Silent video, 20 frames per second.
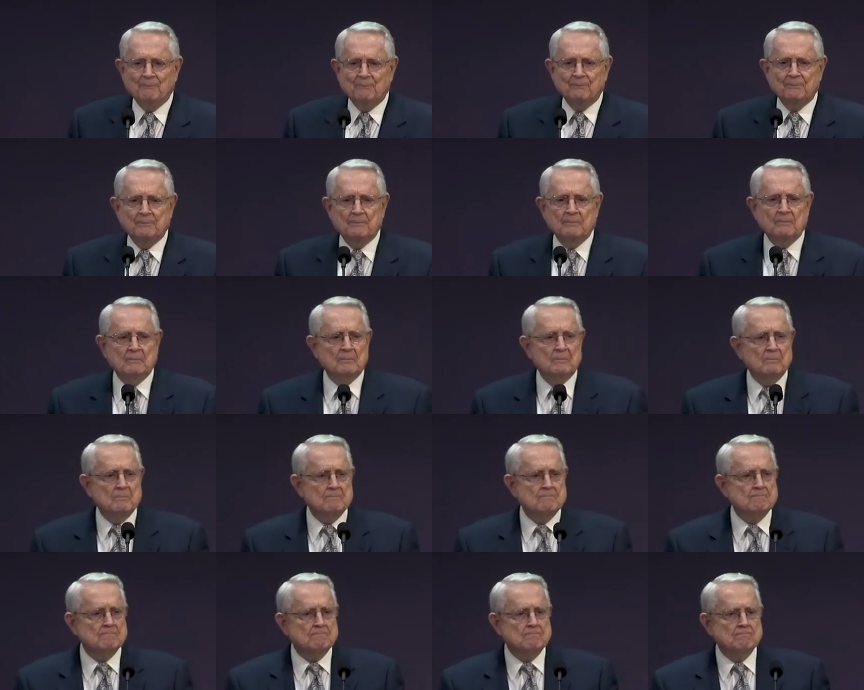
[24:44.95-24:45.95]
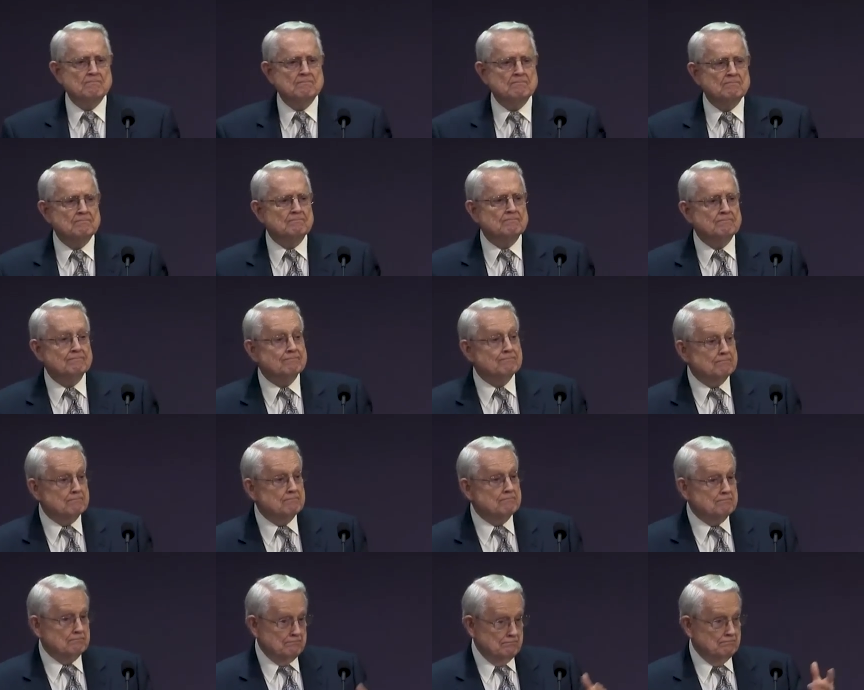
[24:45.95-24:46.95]

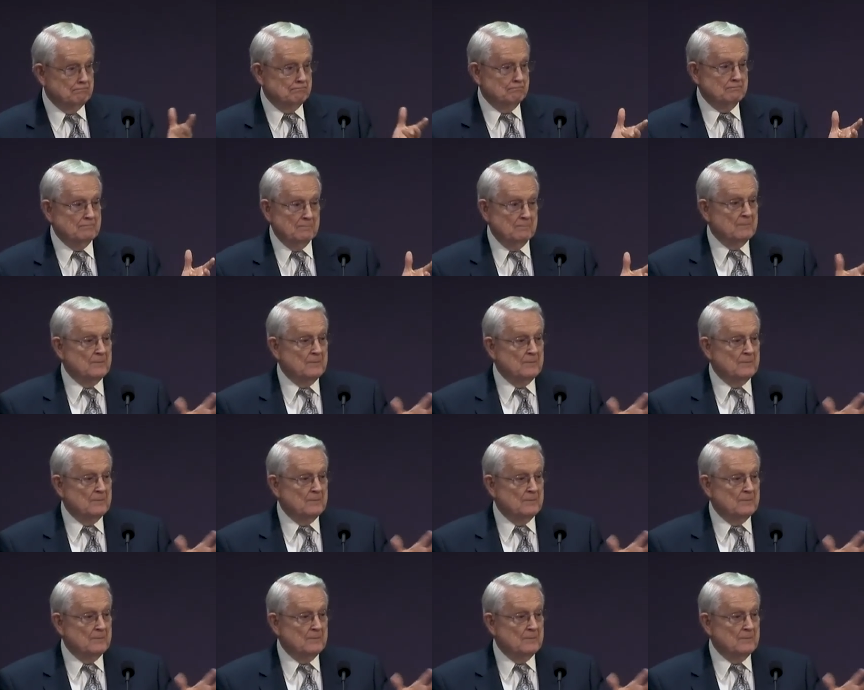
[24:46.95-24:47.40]
Nothing is said.